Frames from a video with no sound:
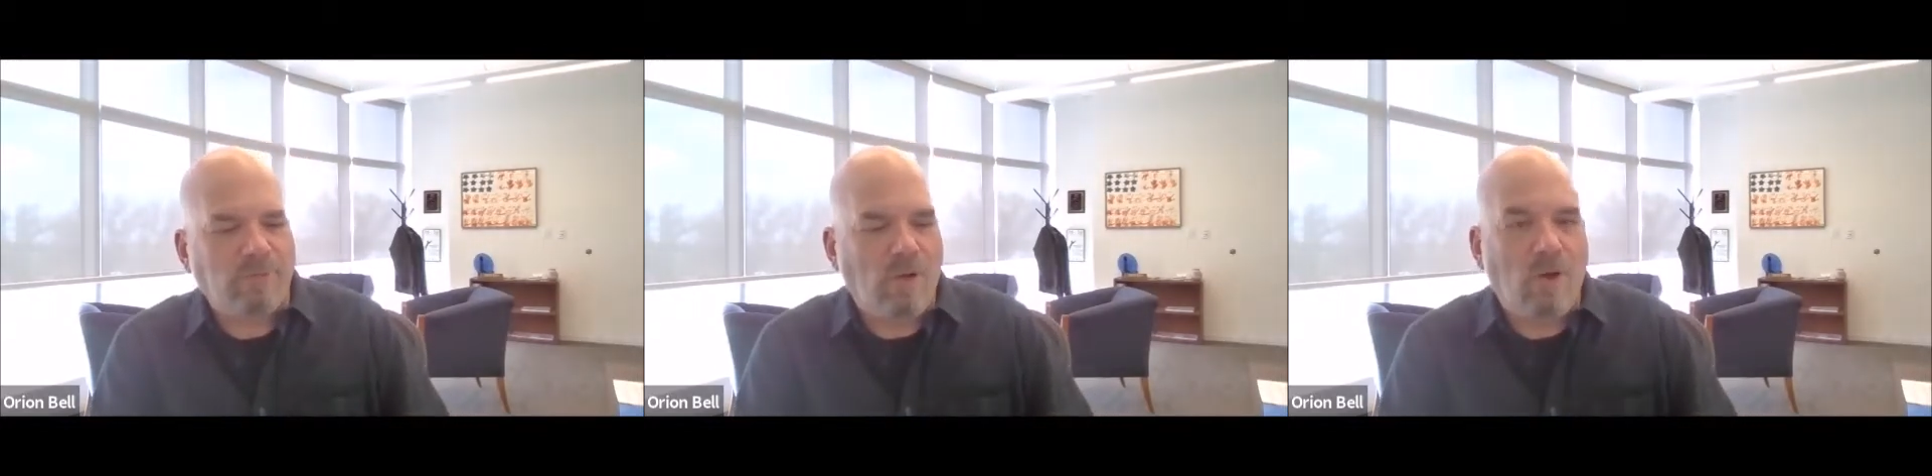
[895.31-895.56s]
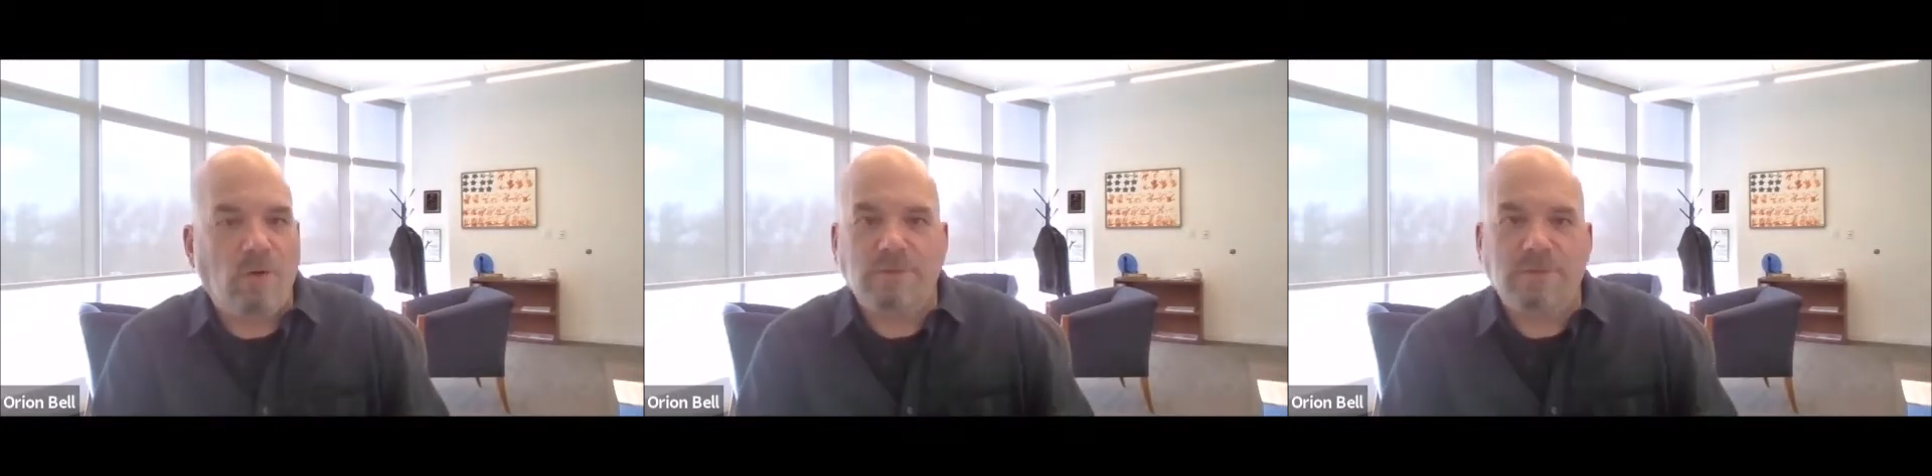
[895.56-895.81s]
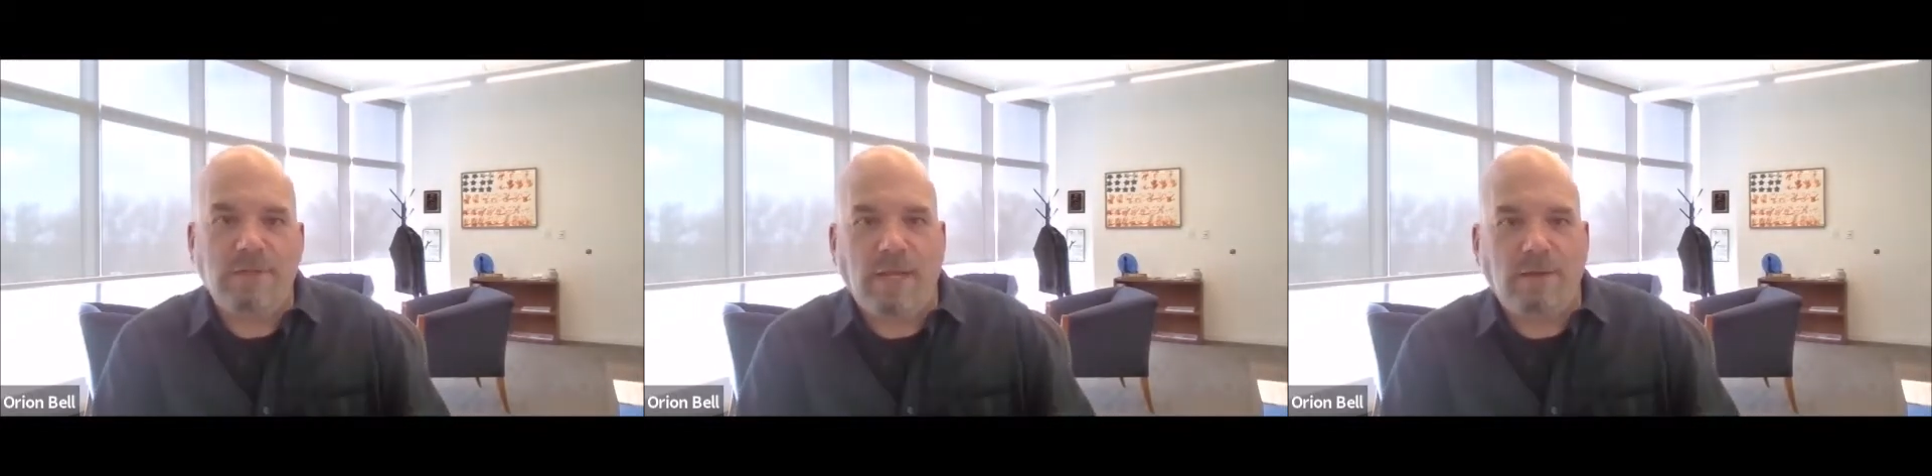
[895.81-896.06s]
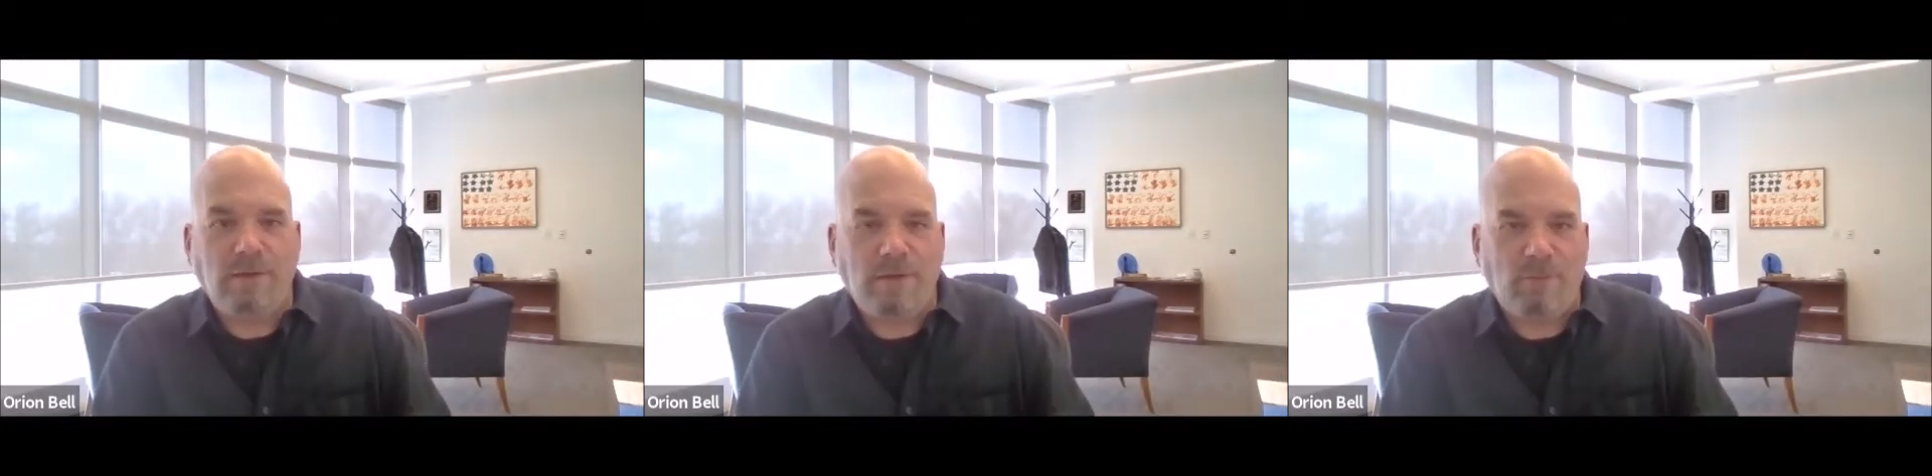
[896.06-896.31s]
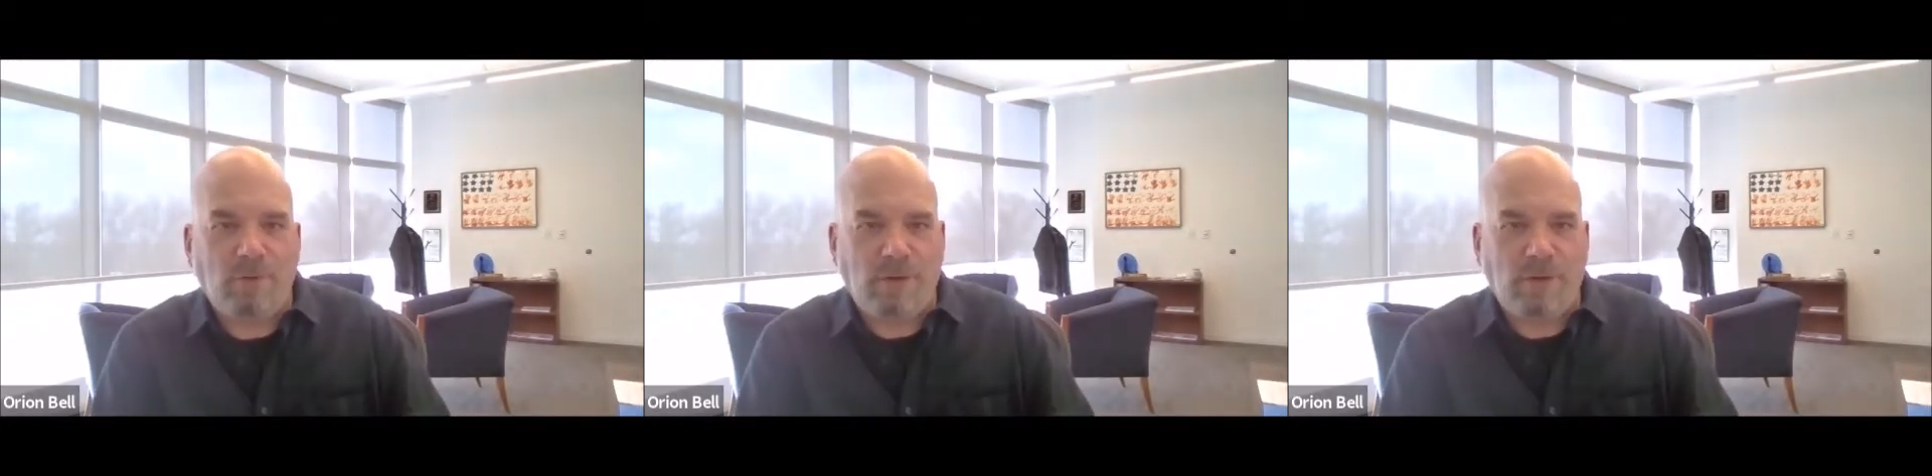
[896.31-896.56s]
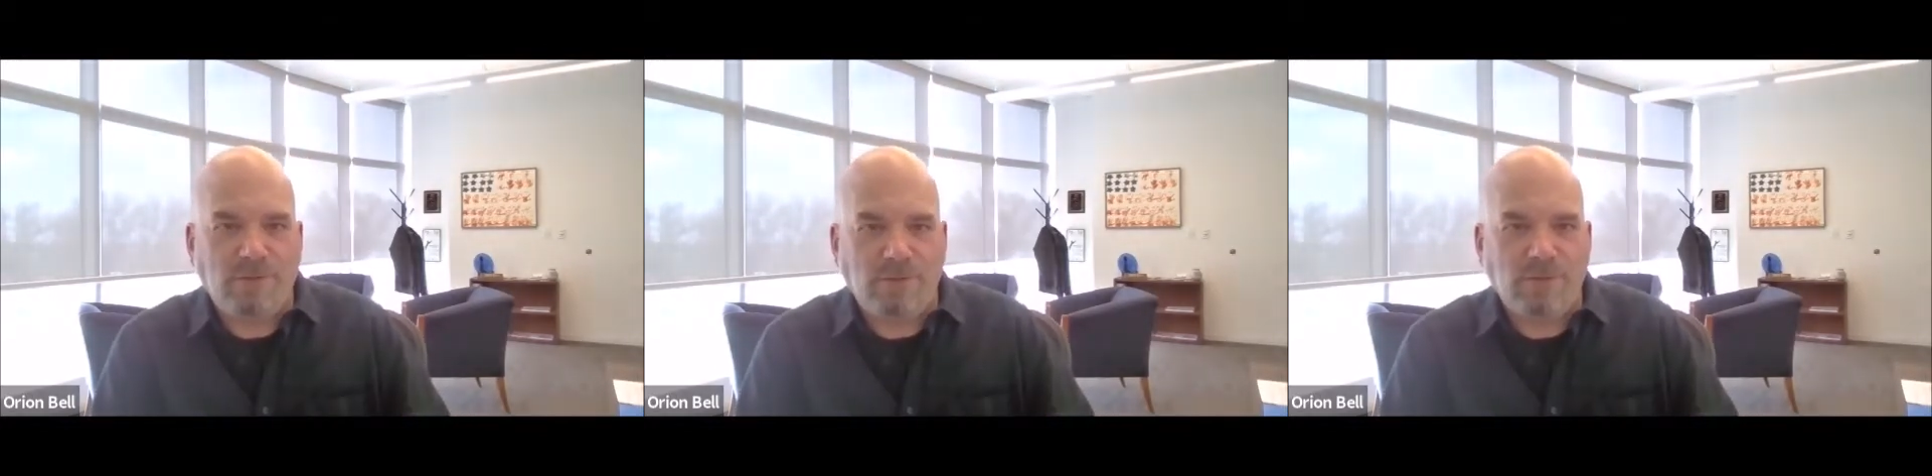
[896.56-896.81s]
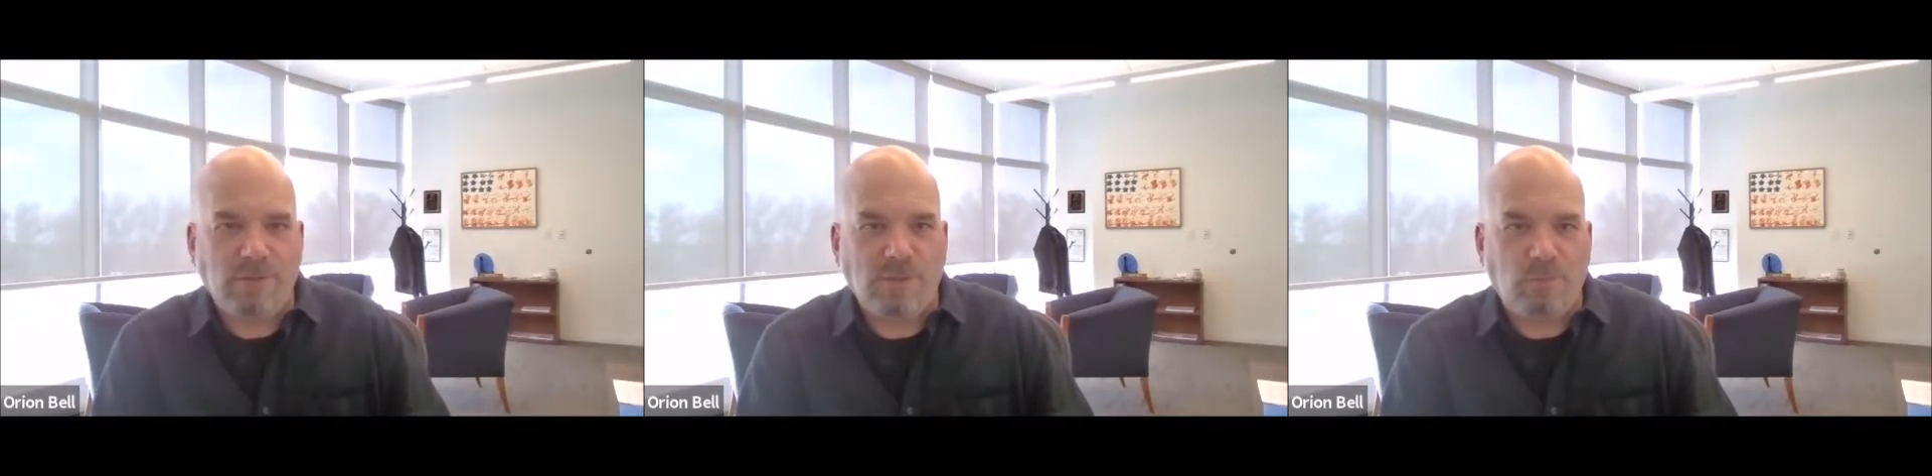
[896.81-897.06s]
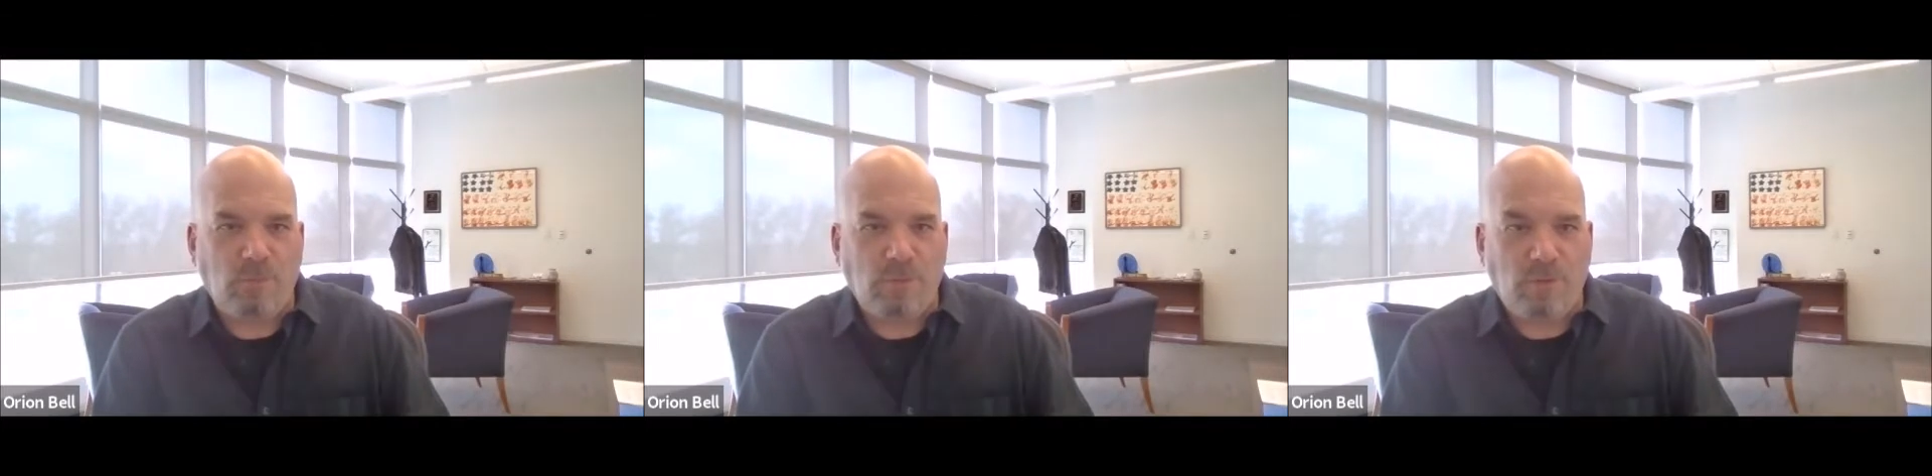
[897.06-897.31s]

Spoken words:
long-standing relationship with